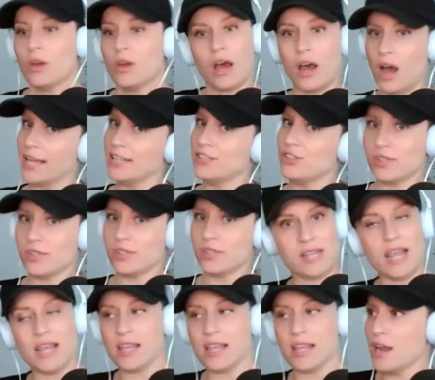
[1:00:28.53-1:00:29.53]
I just
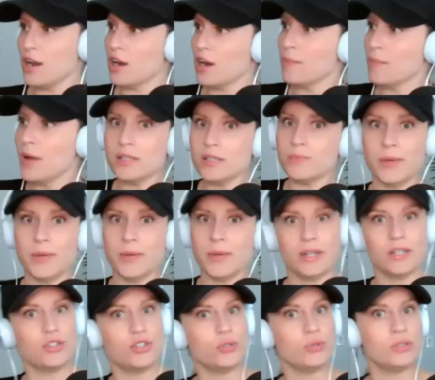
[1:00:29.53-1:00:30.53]
take care of my husband
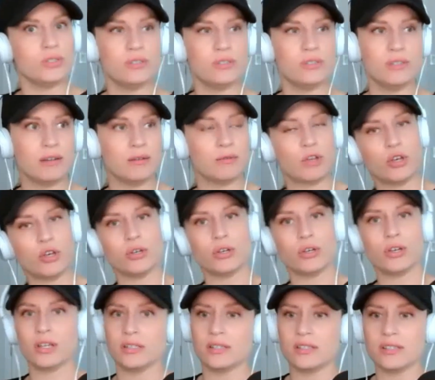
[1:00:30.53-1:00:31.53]
and do the and cook
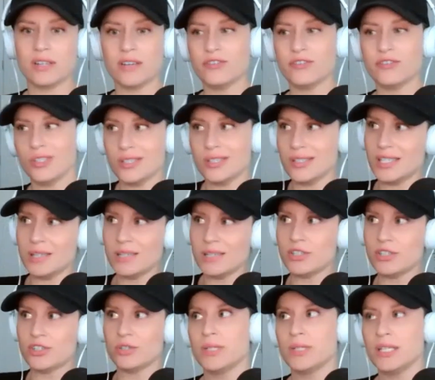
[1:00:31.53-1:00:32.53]
and stuff. She doesn't seem
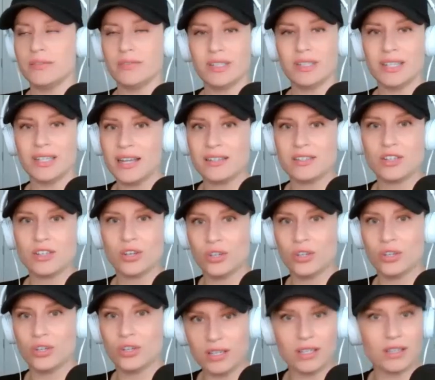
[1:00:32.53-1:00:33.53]
like she really even likes
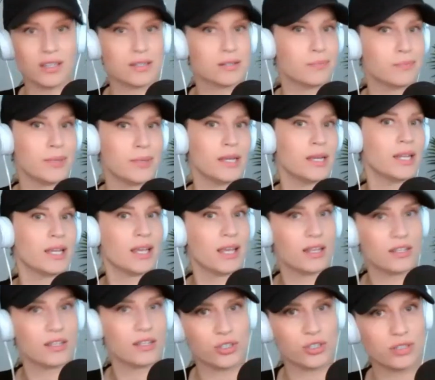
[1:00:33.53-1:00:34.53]
cooking, likes being in a
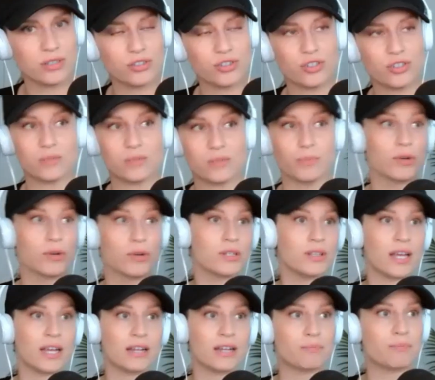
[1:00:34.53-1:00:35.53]
kitchen. She's
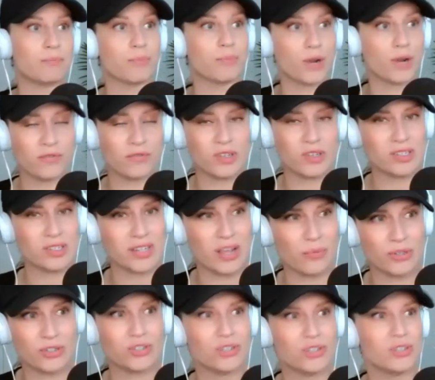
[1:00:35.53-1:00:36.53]
burning that breakfast
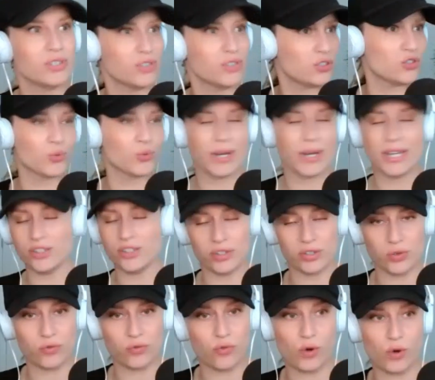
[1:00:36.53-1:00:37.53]
sandwich in the
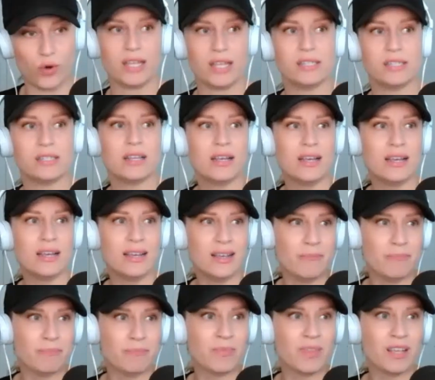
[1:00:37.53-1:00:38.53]
strangest of ways.
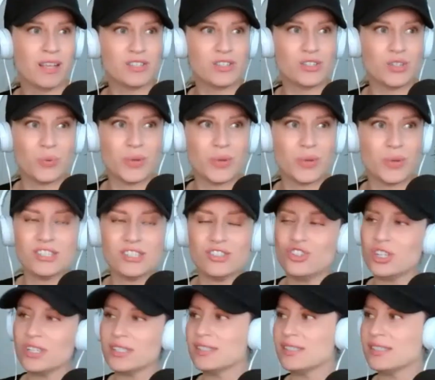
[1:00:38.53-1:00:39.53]
So it
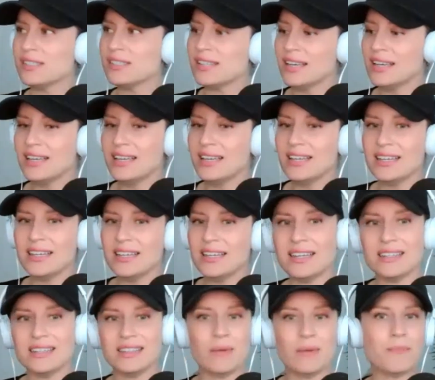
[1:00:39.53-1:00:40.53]
just,
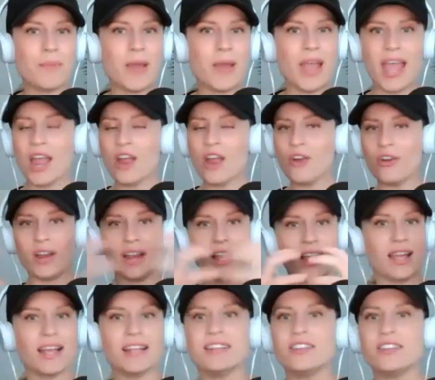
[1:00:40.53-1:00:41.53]
the
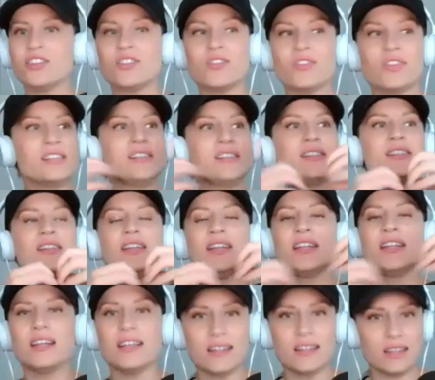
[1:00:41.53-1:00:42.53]
pairing, it just, this is a,
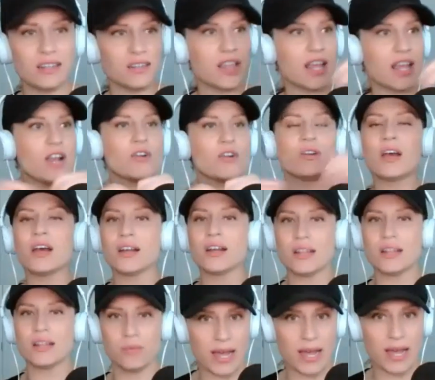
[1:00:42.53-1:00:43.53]
they are
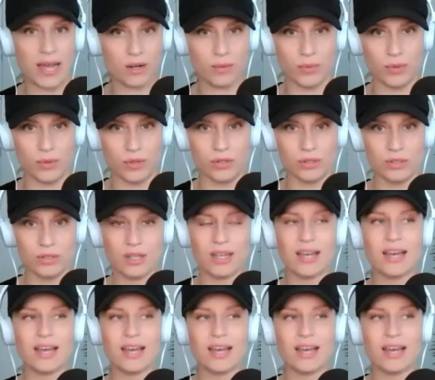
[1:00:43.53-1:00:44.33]
not compatible,